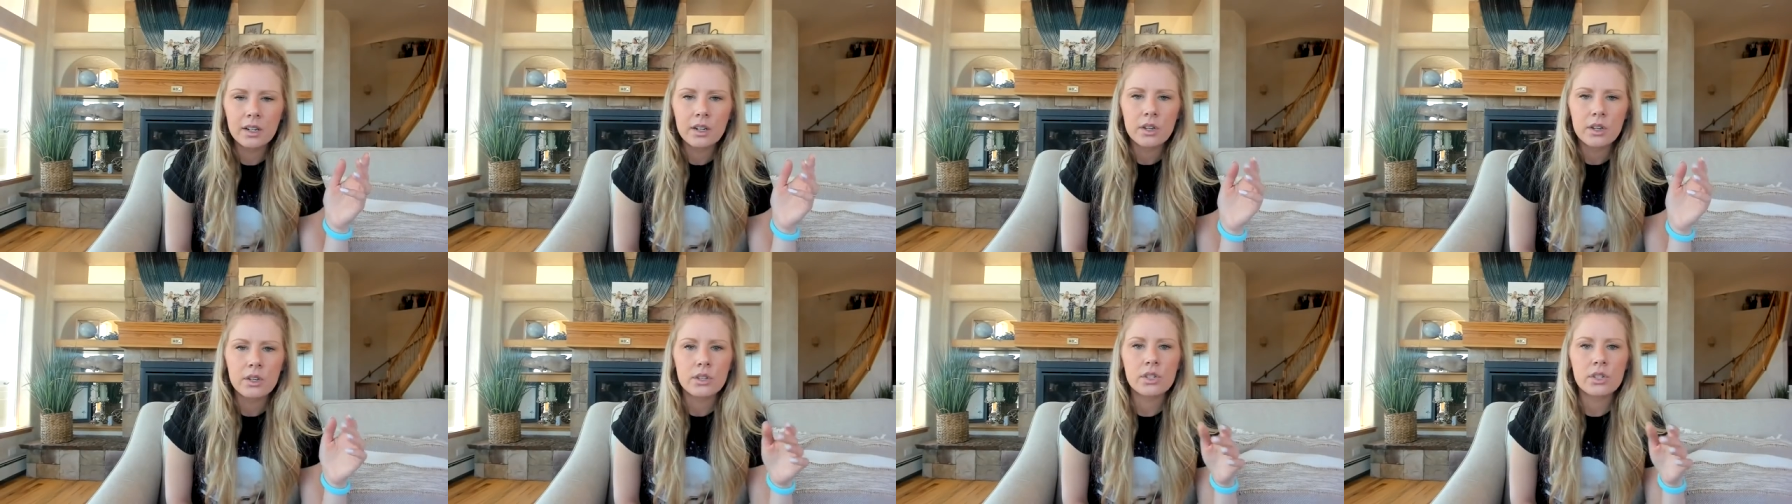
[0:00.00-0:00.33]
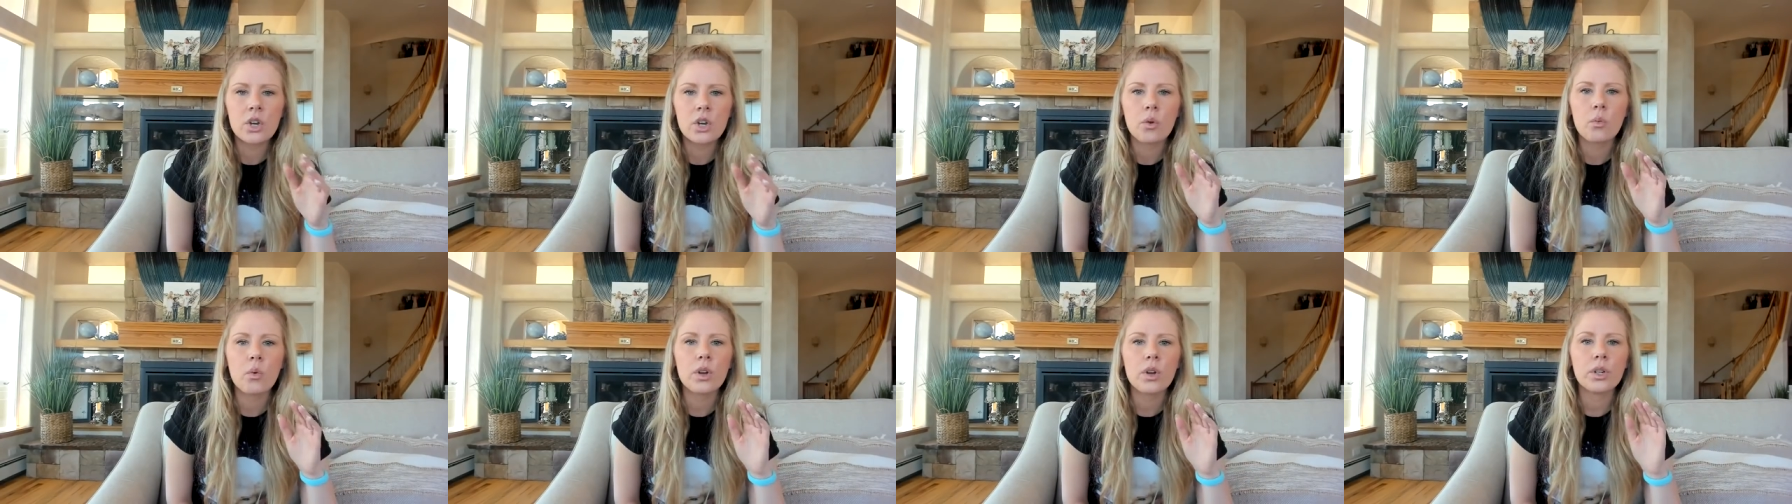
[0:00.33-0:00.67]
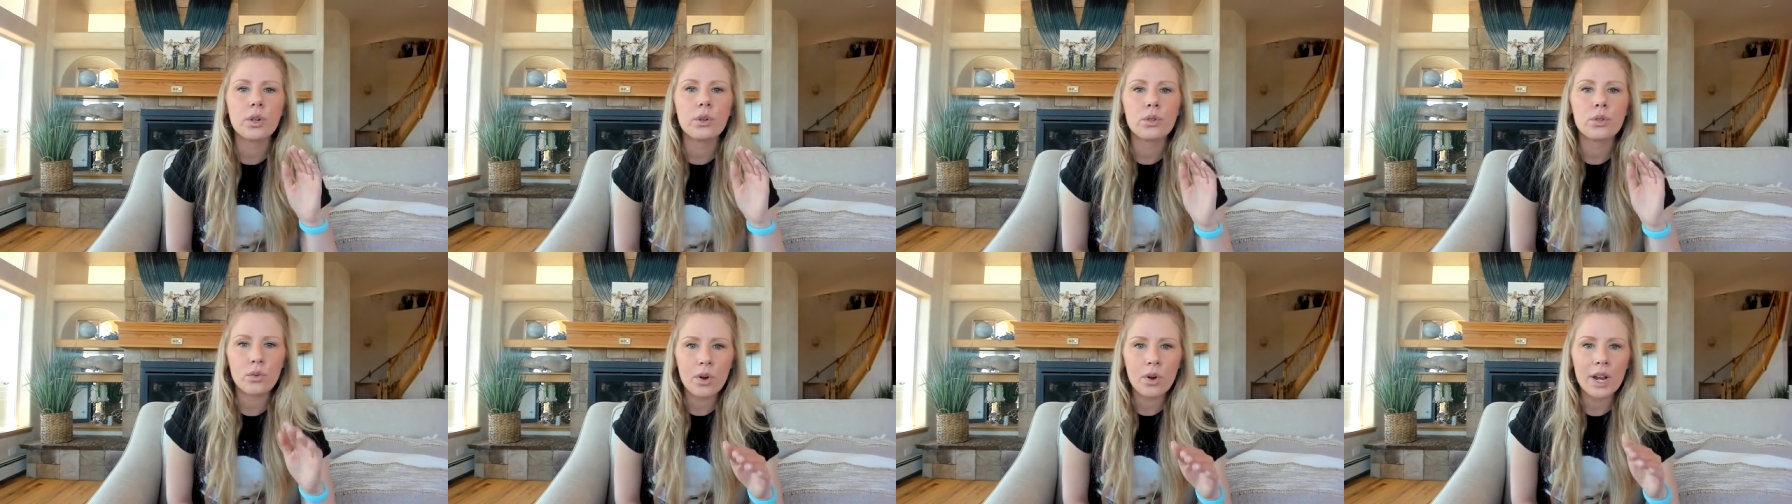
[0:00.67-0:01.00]
So, what
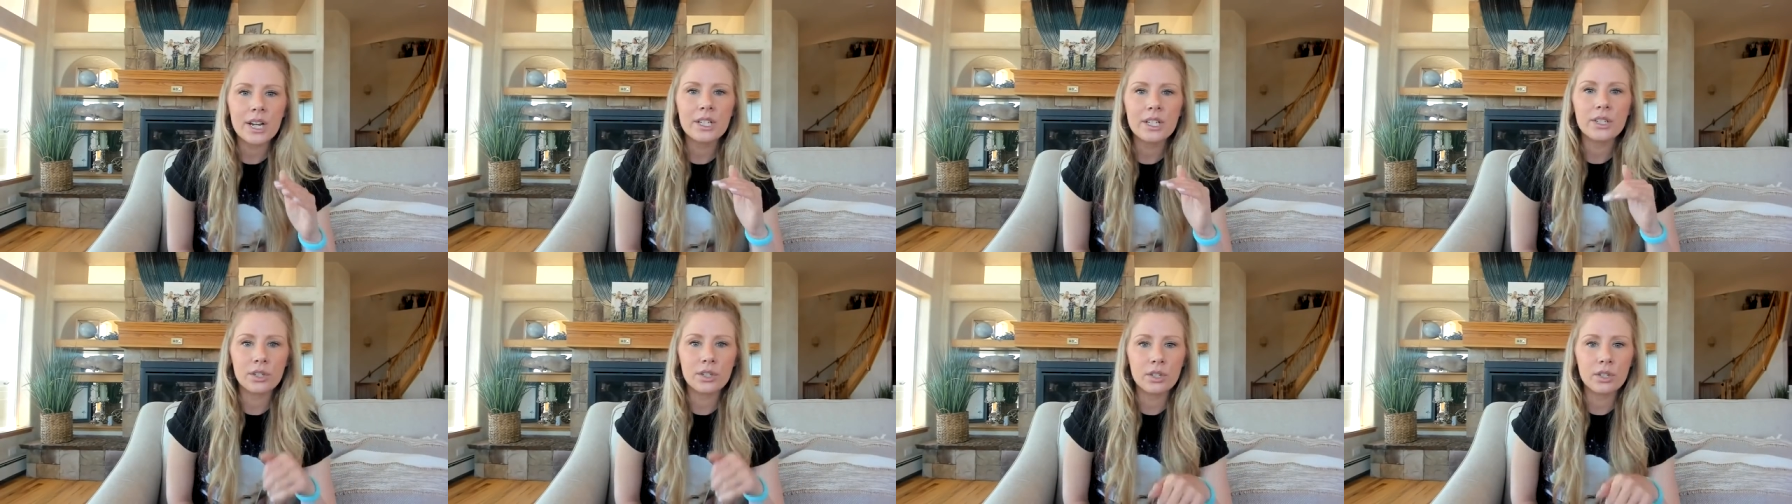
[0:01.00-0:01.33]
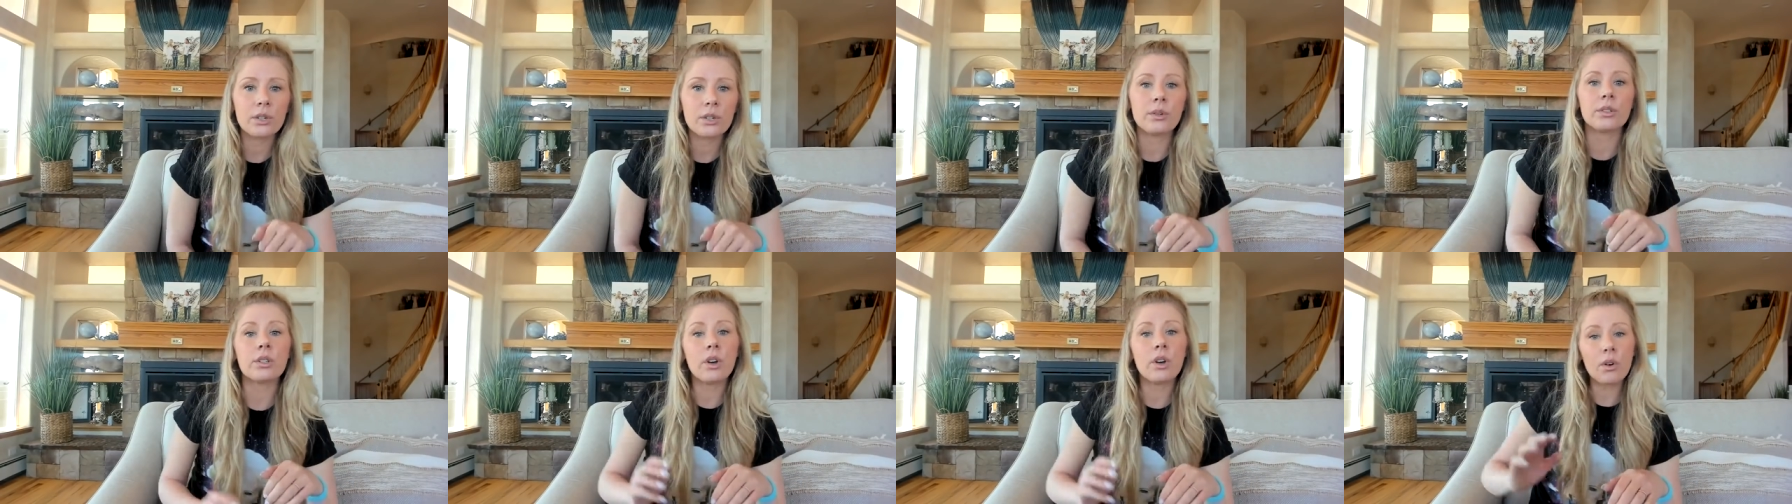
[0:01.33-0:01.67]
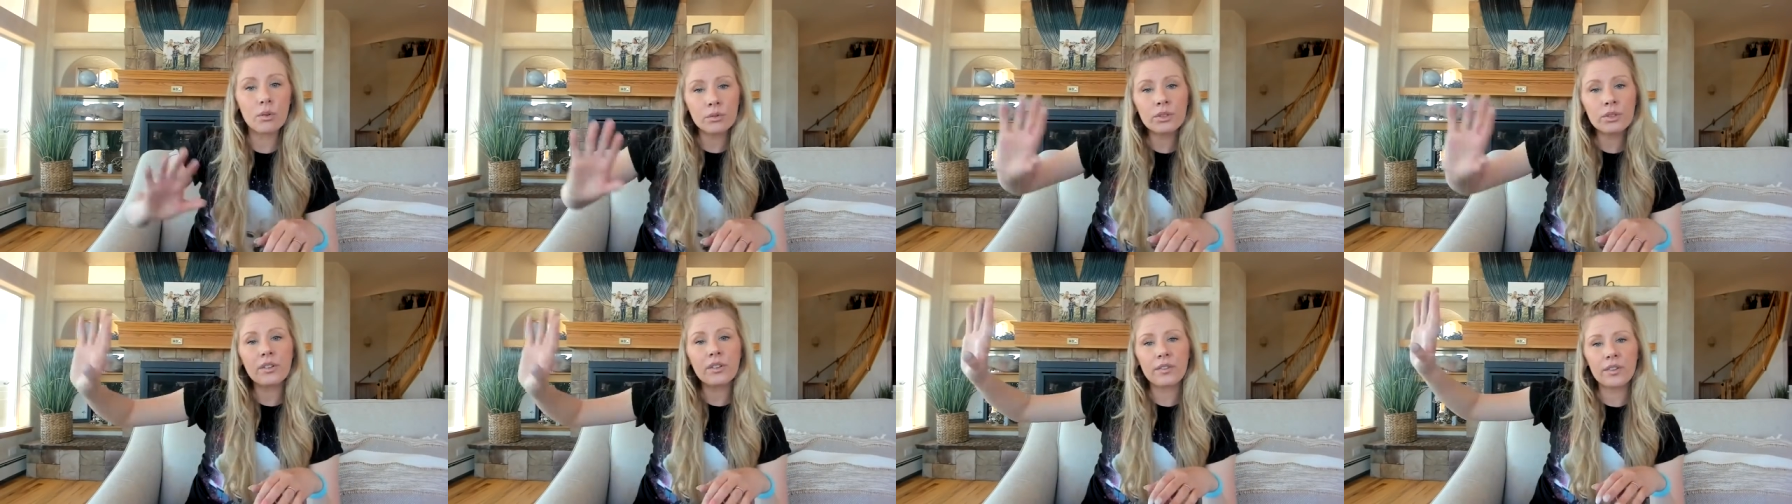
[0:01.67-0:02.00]
you're trying to do is
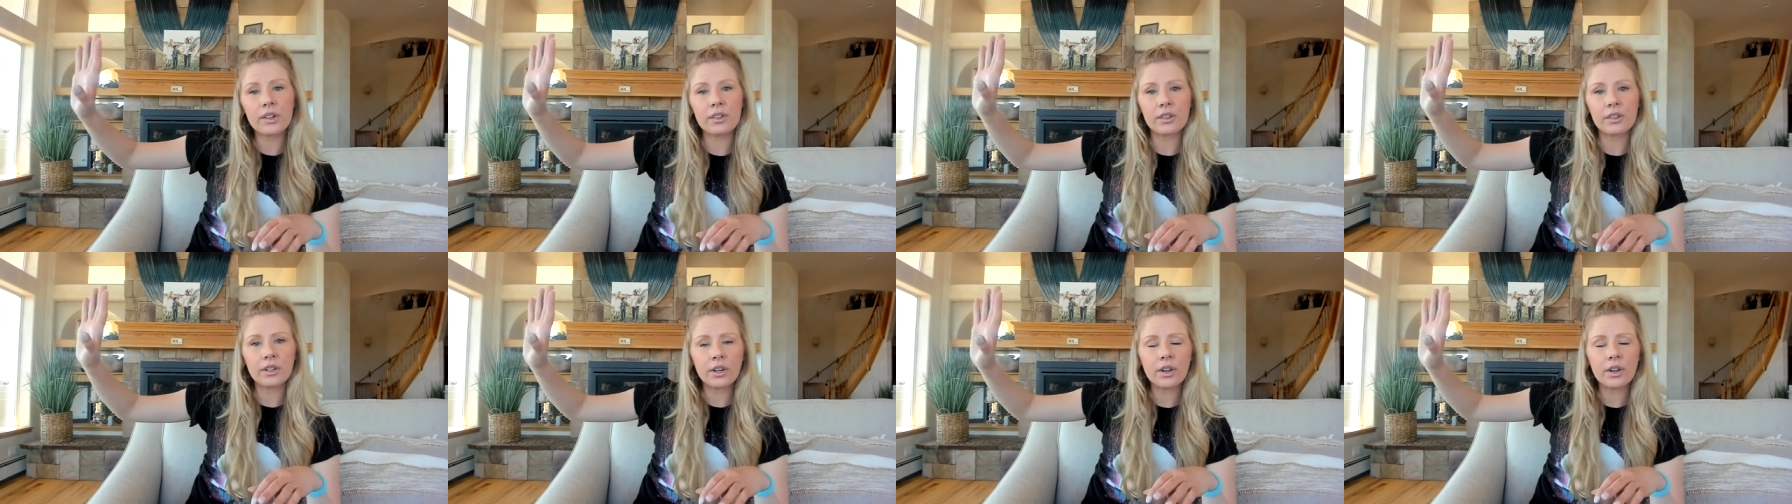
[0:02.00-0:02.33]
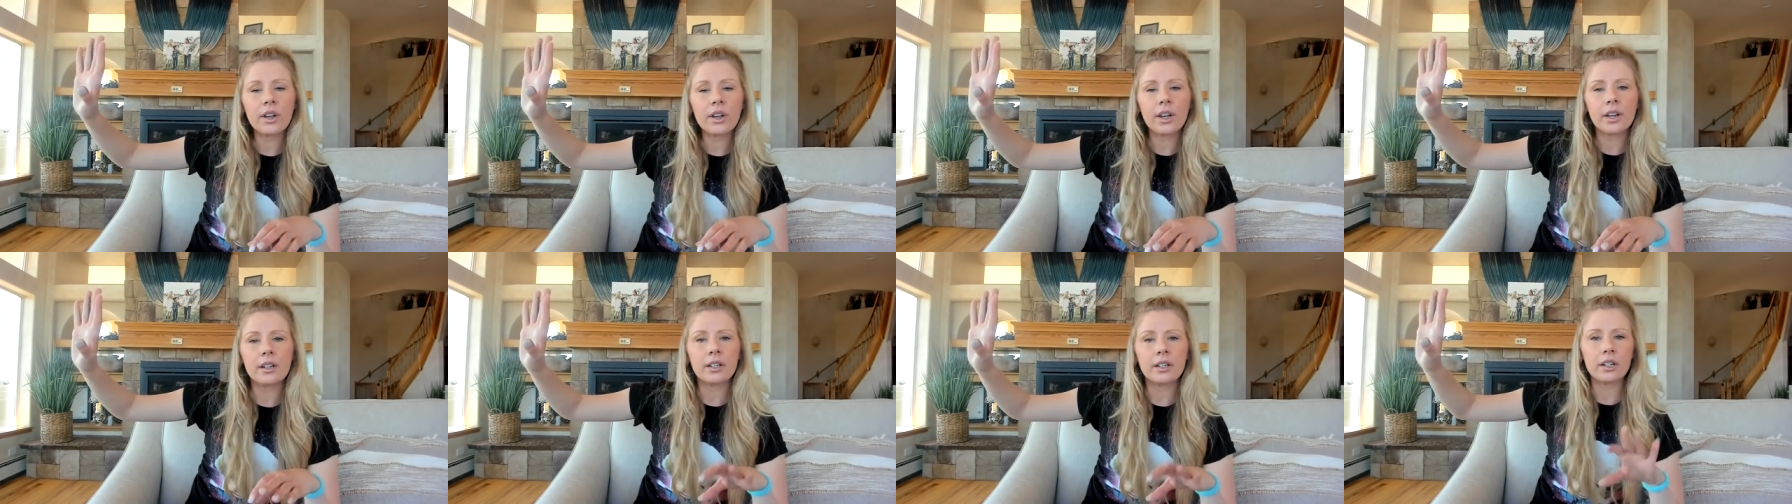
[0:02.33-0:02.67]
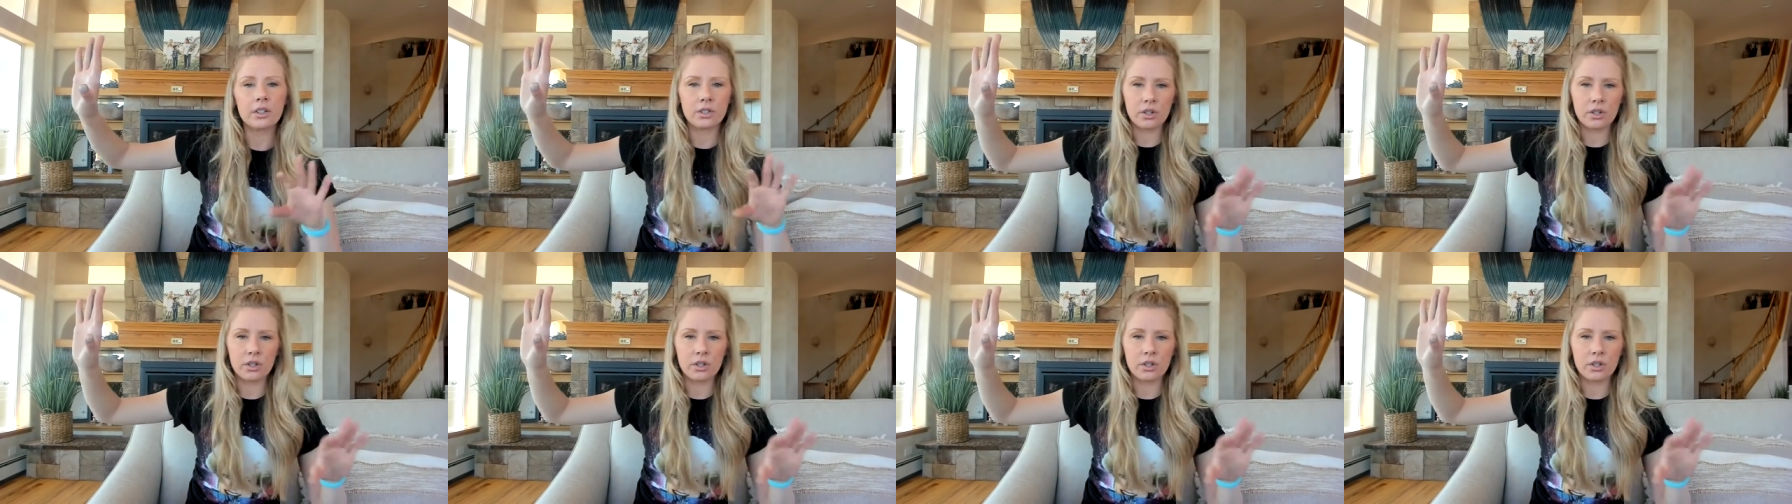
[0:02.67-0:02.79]
only feel the good and